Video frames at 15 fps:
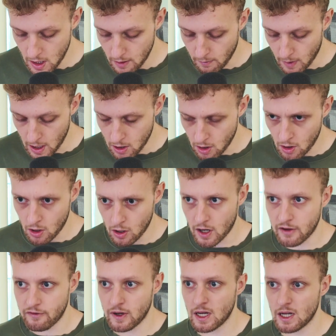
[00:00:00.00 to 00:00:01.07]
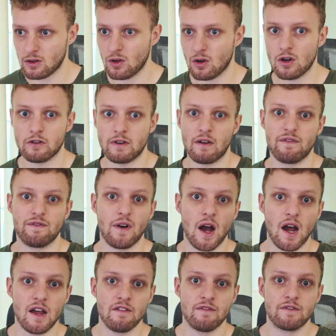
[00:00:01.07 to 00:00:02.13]
My card, I think it took around
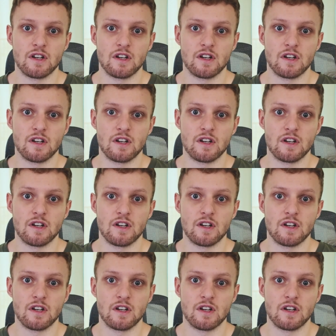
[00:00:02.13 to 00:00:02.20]
5